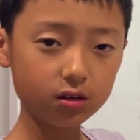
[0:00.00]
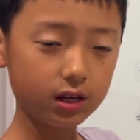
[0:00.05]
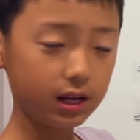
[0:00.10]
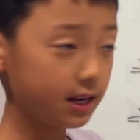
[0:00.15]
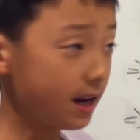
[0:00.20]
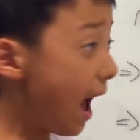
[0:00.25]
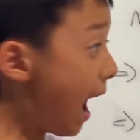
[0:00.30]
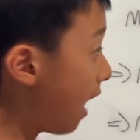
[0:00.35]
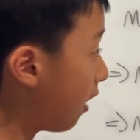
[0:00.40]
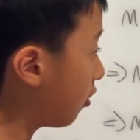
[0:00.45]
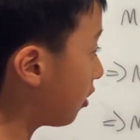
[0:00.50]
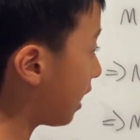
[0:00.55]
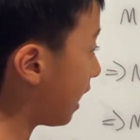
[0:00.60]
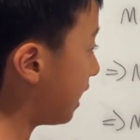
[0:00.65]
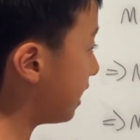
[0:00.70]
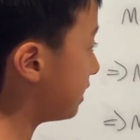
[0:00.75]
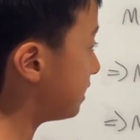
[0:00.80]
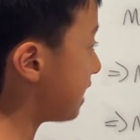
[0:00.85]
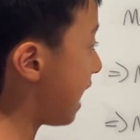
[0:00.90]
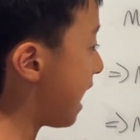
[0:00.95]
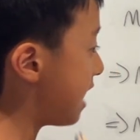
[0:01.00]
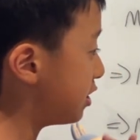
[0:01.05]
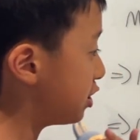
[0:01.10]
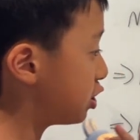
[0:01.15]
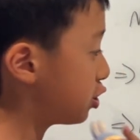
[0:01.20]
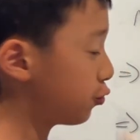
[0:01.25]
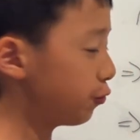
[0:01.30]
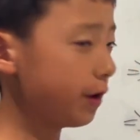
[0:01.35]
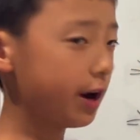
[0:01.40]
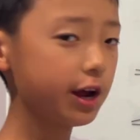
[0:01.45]
in our case, n
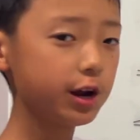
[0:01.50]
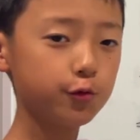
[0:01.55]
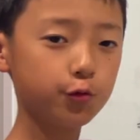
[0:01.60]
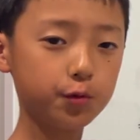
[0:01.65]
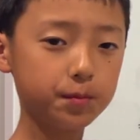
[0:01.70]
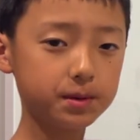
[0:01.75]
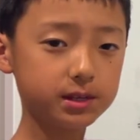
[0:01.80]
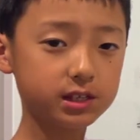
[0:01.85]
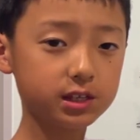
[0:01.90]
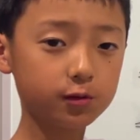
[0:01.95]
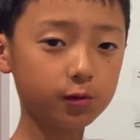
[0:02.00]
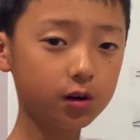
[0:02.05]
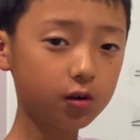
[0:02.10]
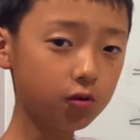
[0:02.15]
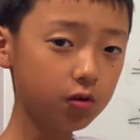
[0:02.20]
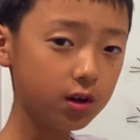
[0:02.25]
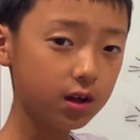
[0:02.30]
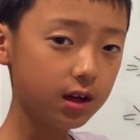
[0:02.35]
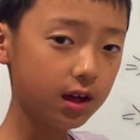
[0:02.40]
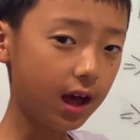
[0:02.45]
squared will be 0,